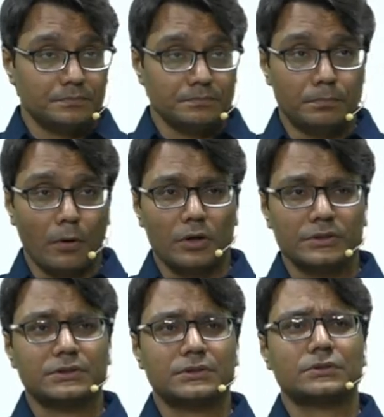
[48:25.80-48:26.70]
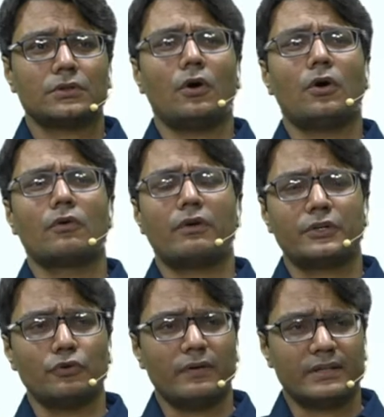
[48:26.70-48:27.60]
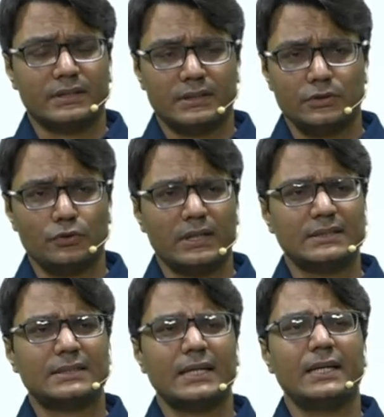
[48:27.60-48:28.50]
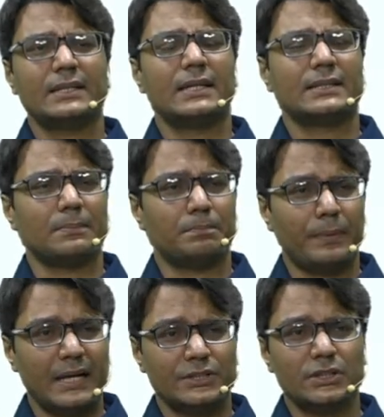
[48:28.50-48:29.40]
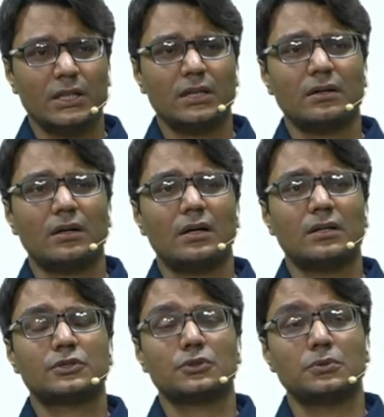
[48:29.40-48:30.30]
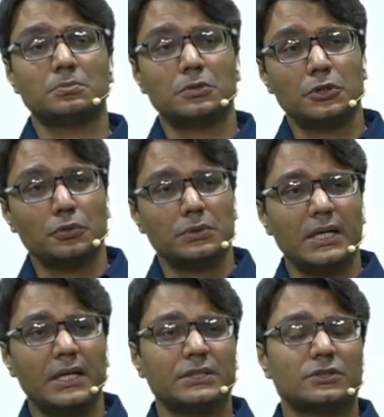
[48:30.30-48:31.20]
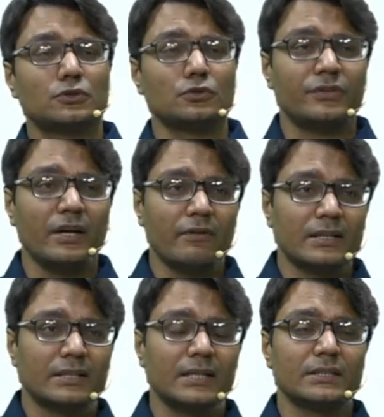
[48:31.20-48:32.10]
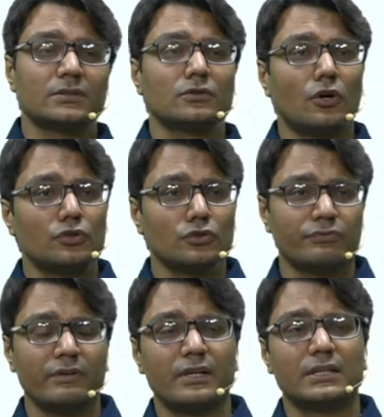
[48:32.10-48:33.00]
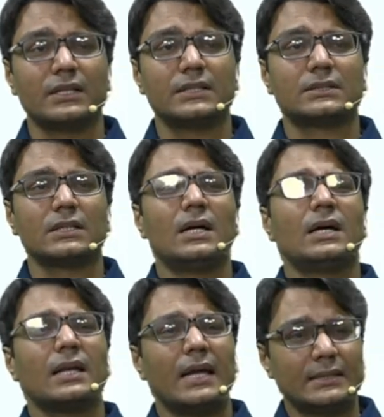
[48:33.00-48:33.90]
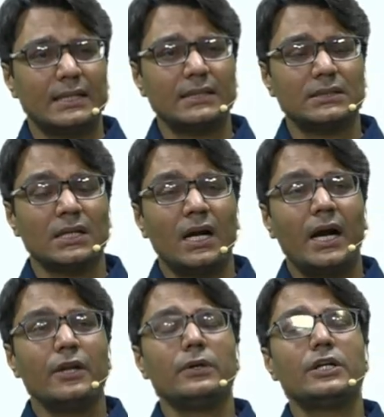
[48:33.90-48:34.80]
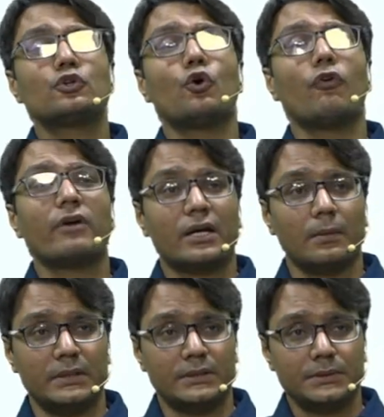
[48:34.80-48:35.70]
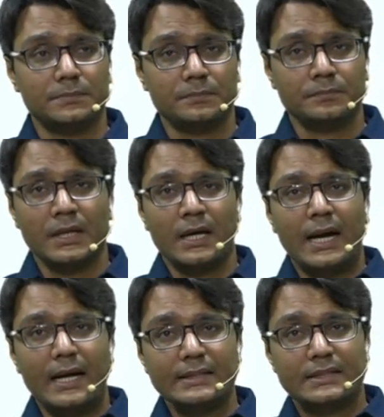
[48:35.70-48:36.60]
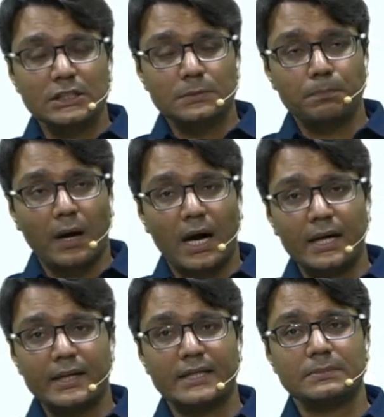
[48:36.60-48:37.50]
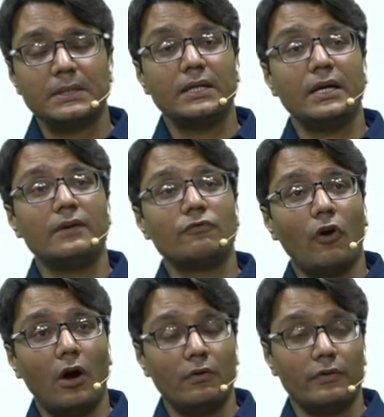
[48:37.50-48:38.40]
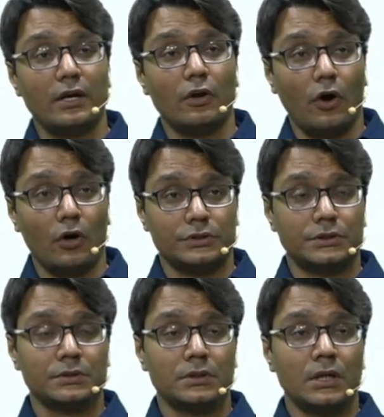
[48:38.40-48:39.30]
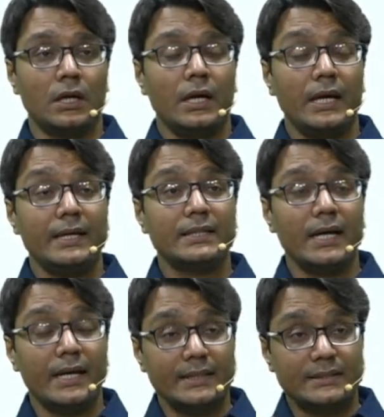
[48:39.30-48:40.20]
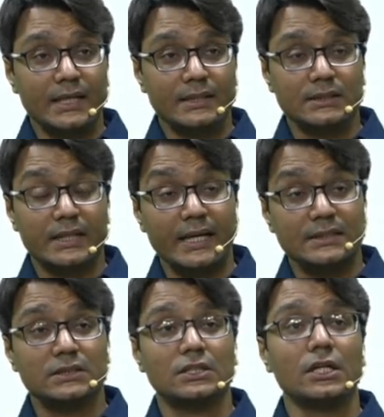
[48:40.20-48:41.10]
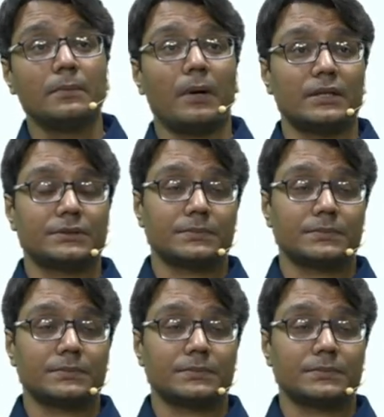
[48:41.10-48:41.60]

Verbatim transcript: boss, or what you can say. There is a pressure to do this, to favor this, not to favor this, like that. And you need to overcome it. And this part has been involved a lot in the ethics case study part.